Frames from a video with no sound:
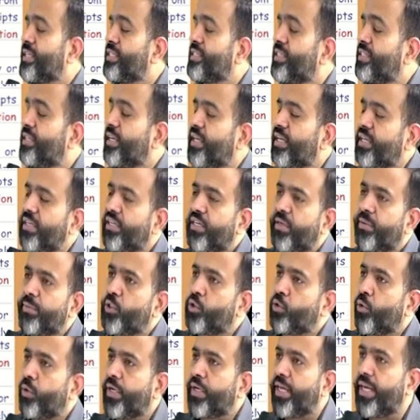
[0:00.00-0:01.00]
their income is
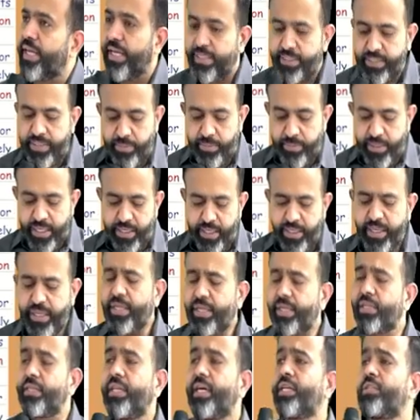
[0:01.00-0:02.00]
totally exempted.
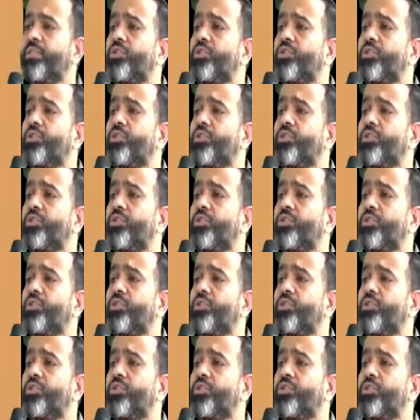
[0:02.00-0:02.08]
There is